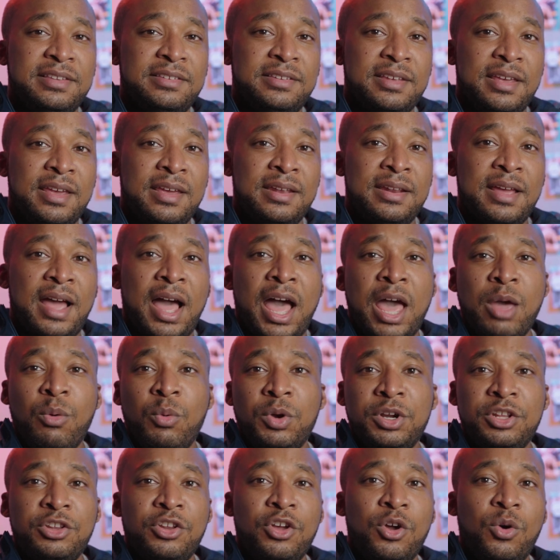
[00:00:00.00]
said, I
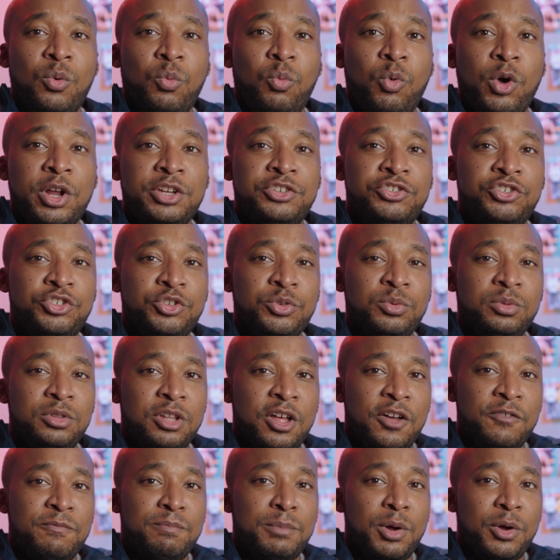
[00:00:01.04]
want to know what you
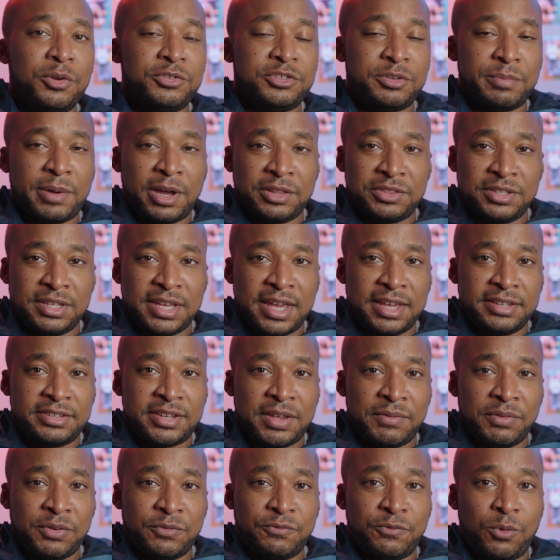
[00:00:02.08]
love most about the
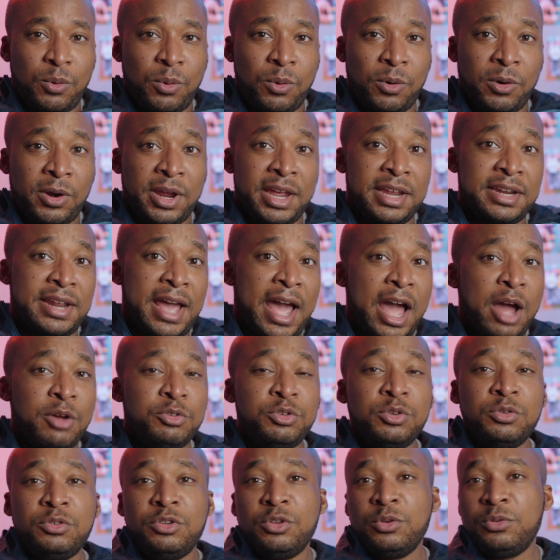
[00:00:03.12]
A7 IV and how
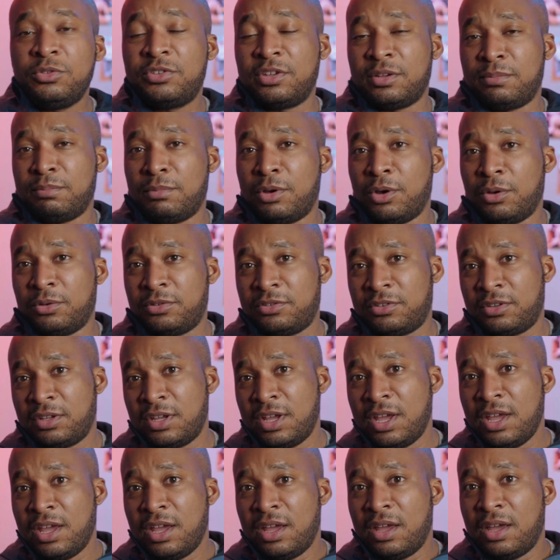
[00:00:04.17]
you use it most.
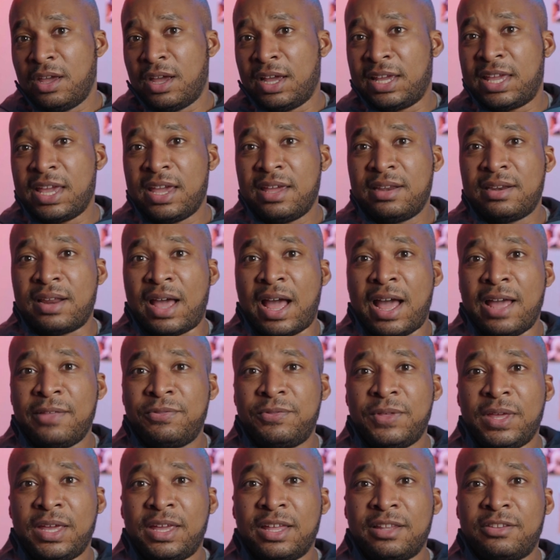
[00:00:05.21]
Again, I
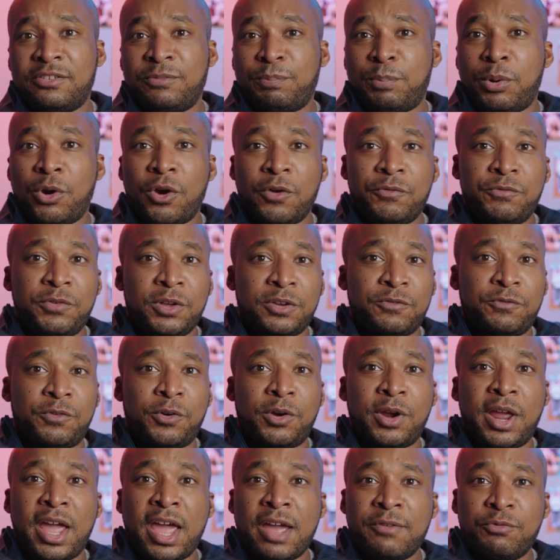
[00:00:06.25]
think it's perfect
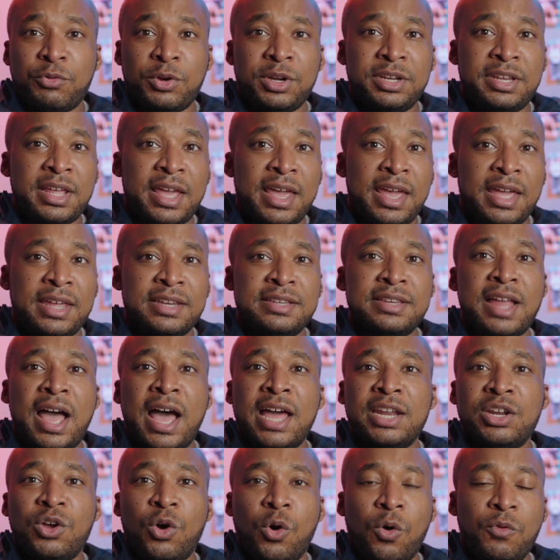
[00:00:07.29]
for everyday,
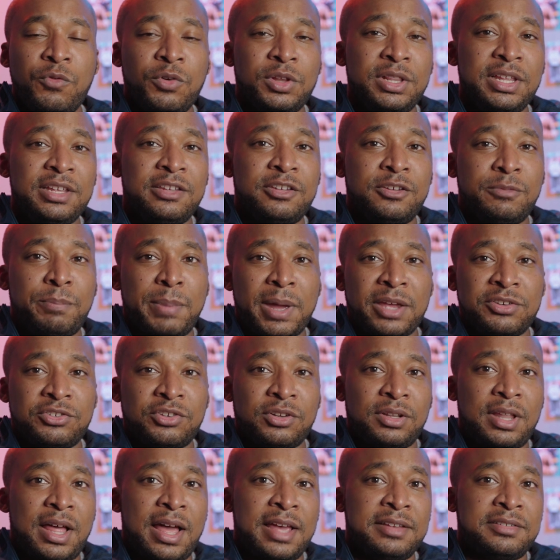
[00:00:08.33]
not overly
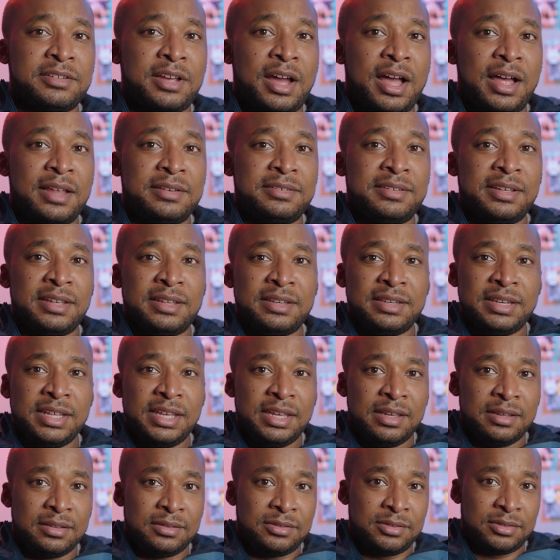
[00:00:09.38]
specialized content
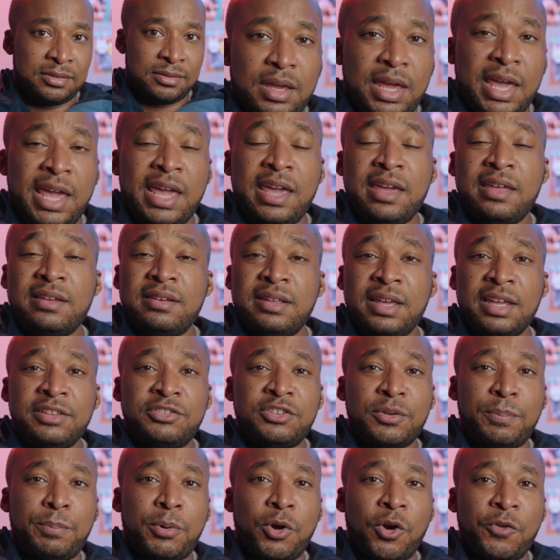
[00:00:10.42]
needs. And it's
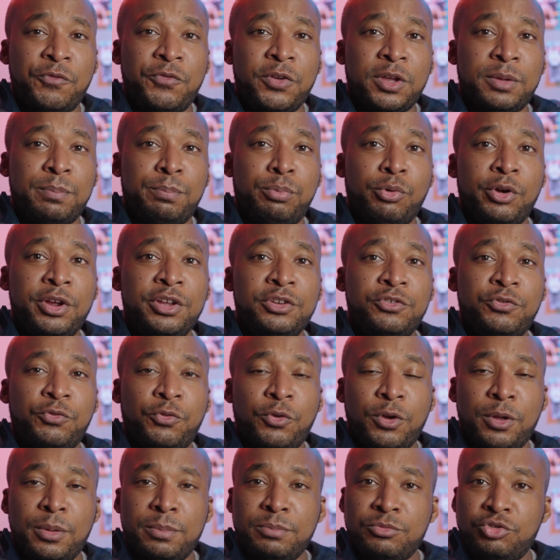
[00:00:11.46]
a perfect bridge
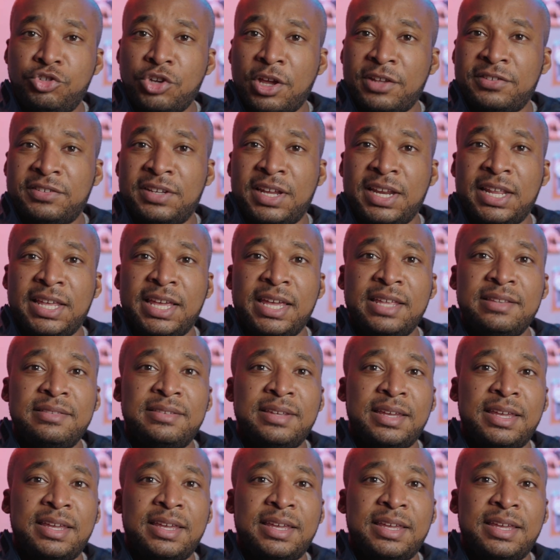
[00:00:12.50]
from just getting into